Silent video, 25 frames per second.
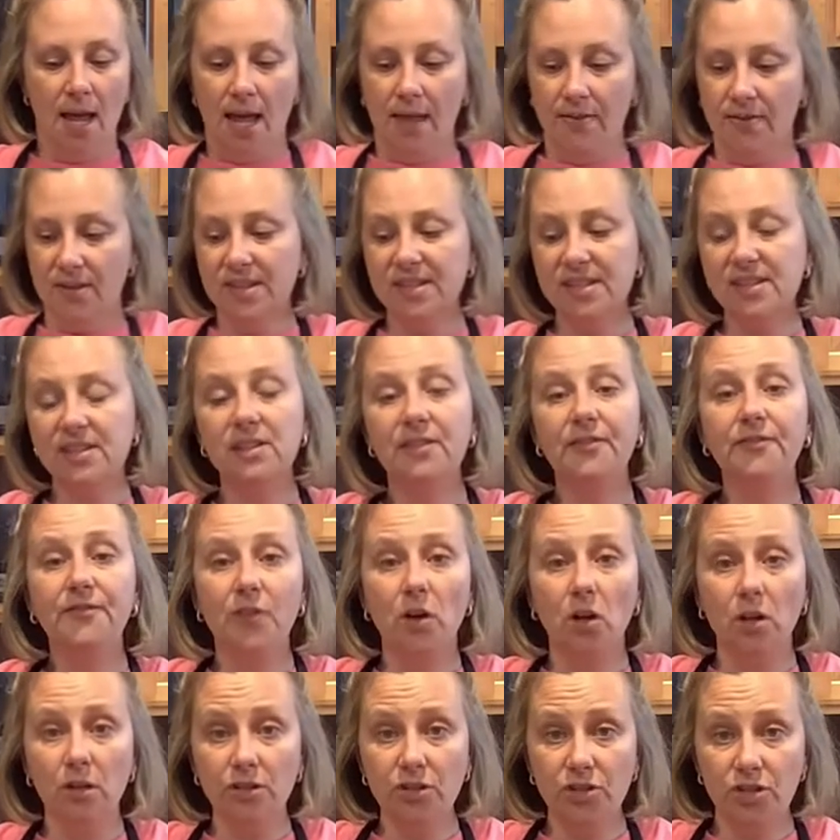This is the
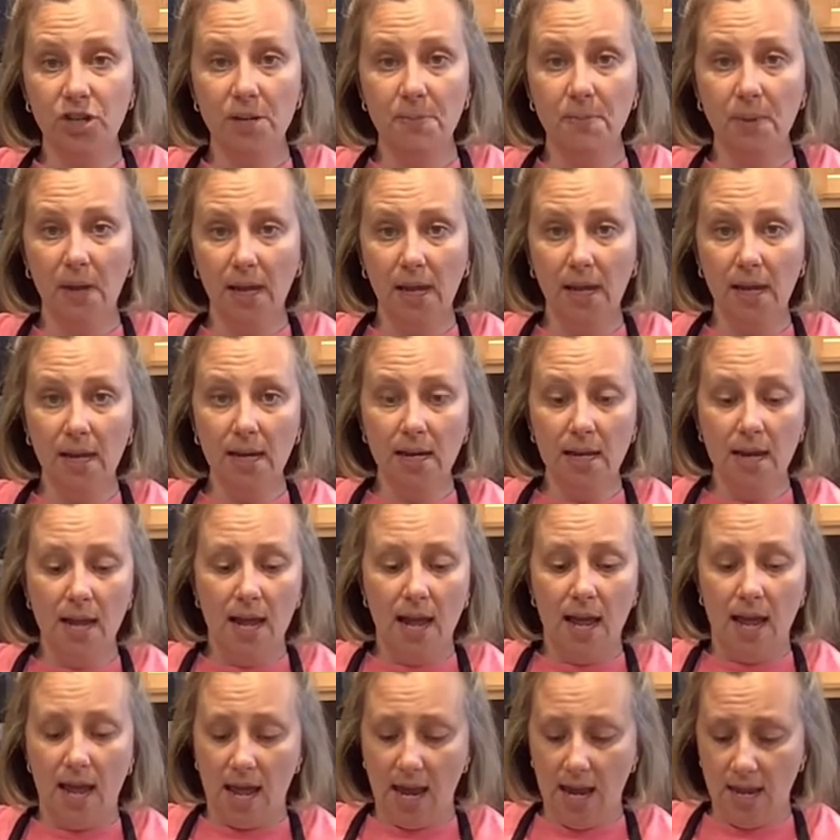full sheet pan,
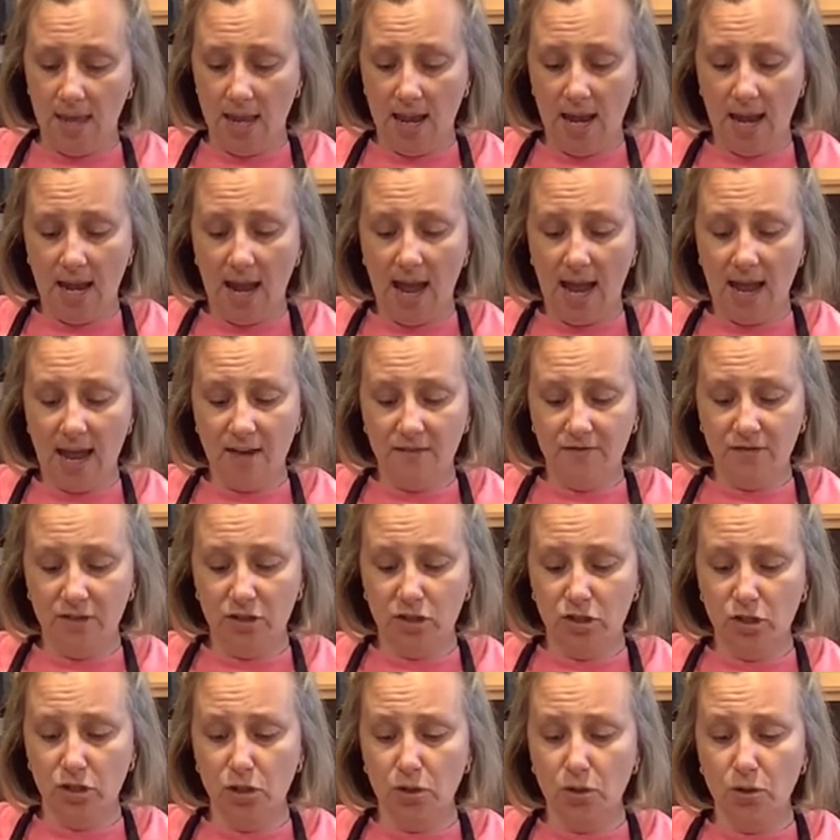and then I have the
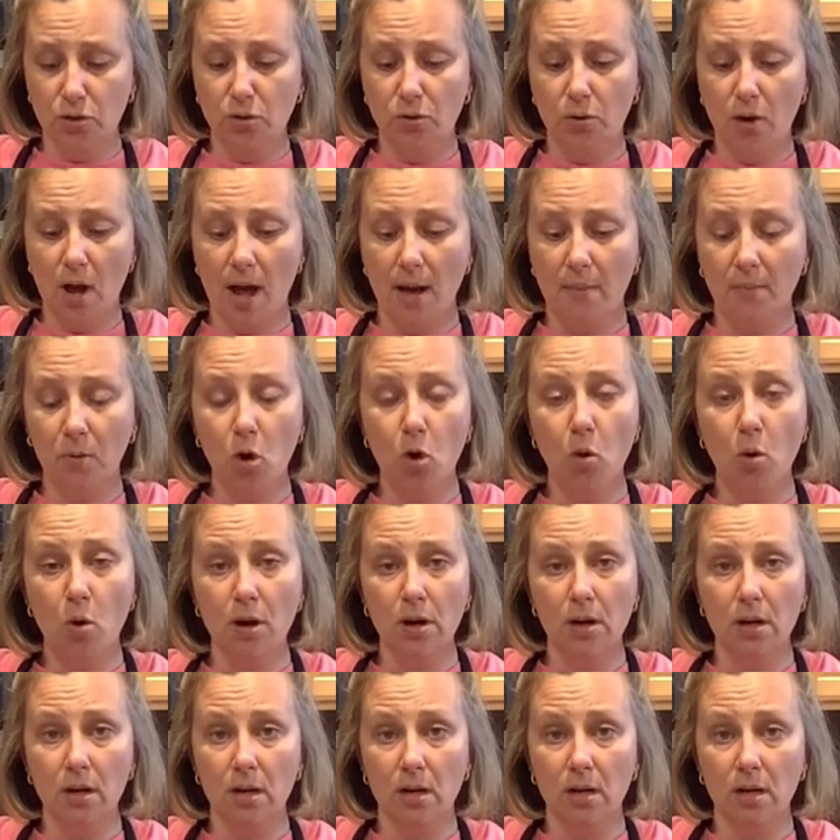2
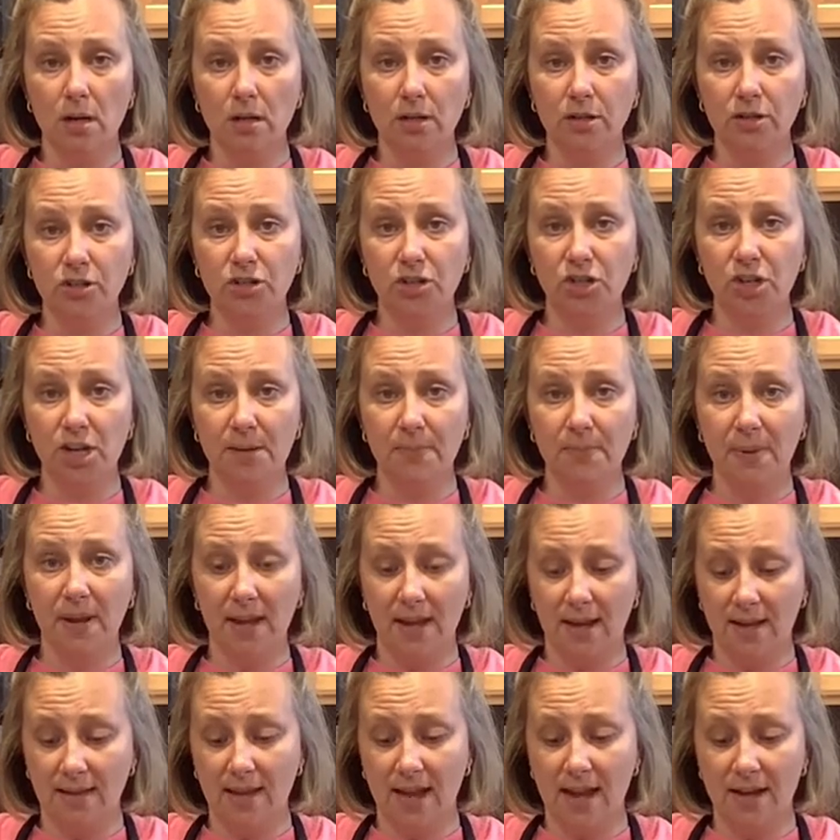quarter sheet
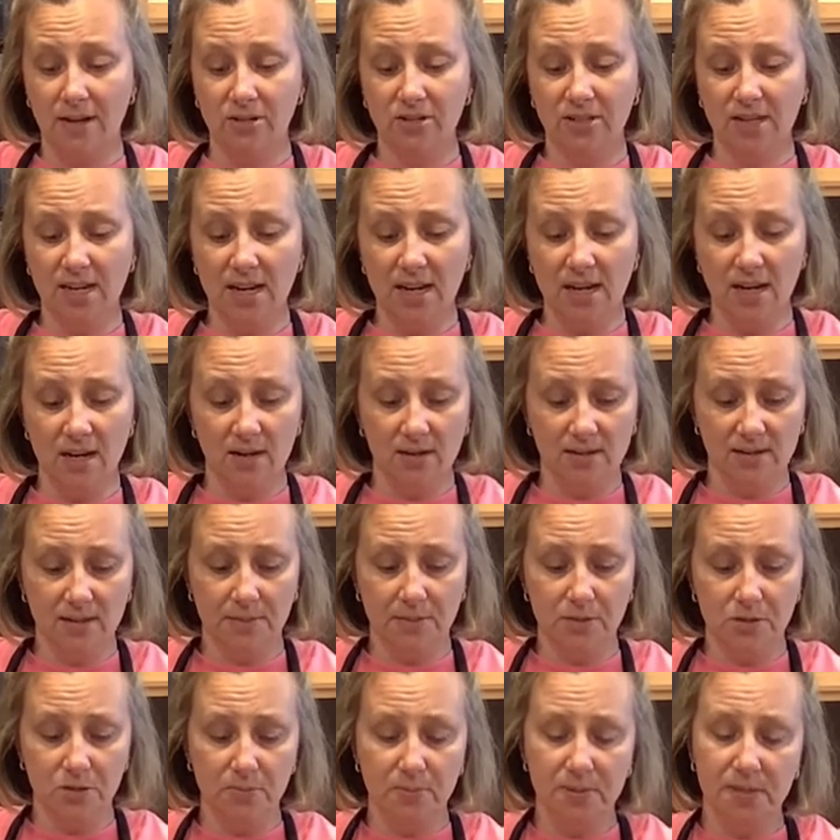pan liners in here because I'm
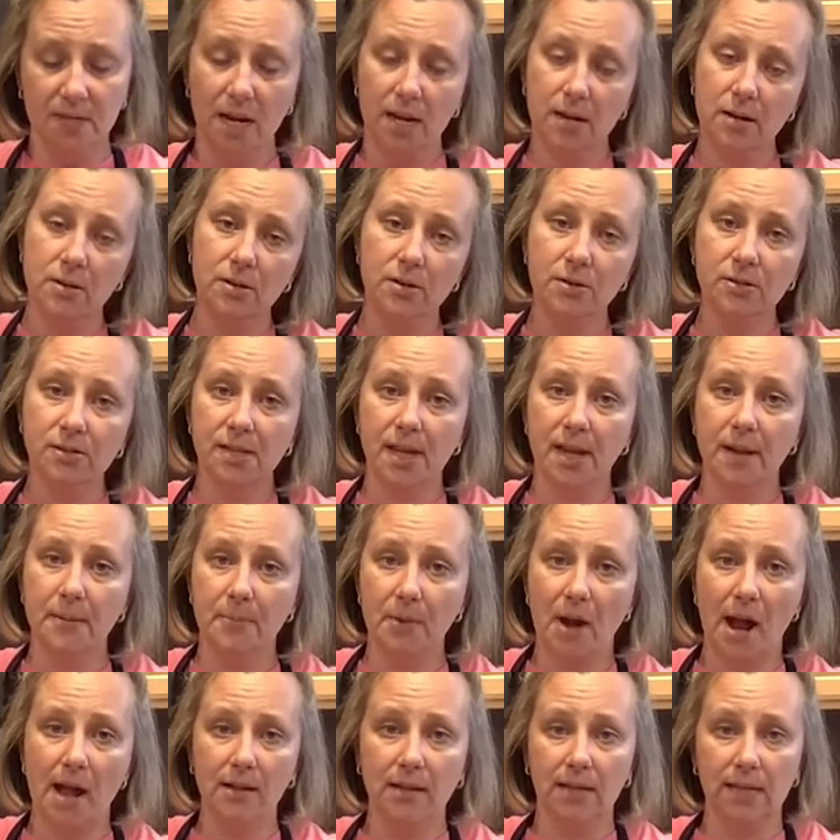gonna do potatoes and
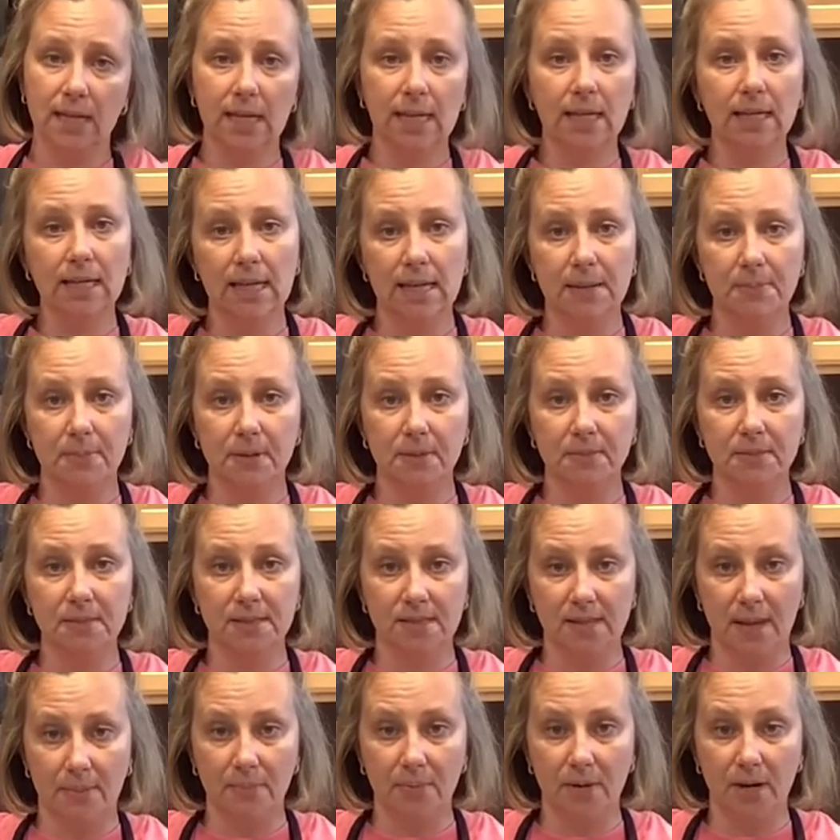broccoli and keep them
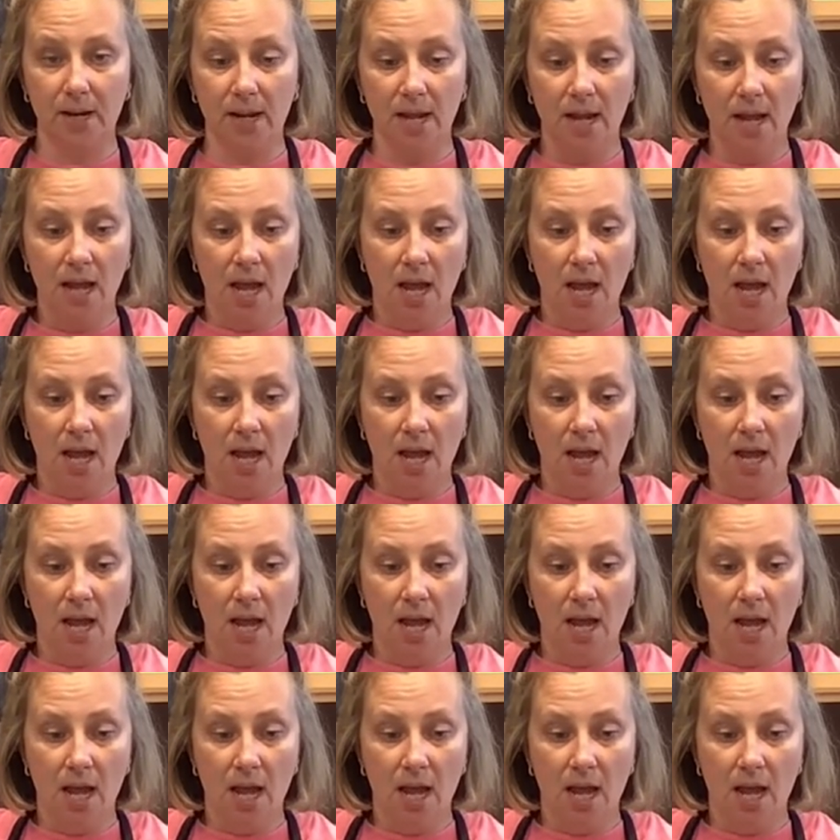separate.